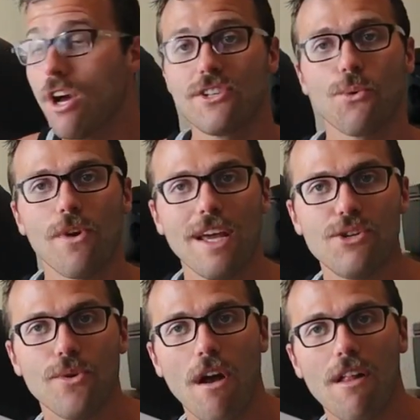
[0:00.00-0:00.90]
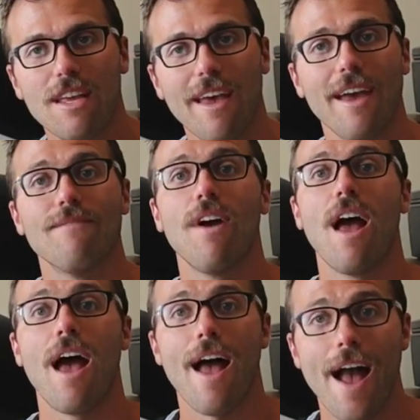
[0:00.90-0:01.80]
So would I do it all again?
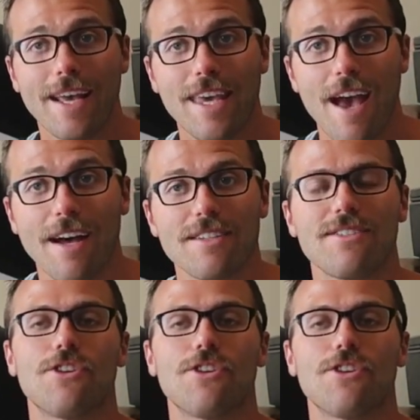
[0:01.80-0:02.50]
Heck yes.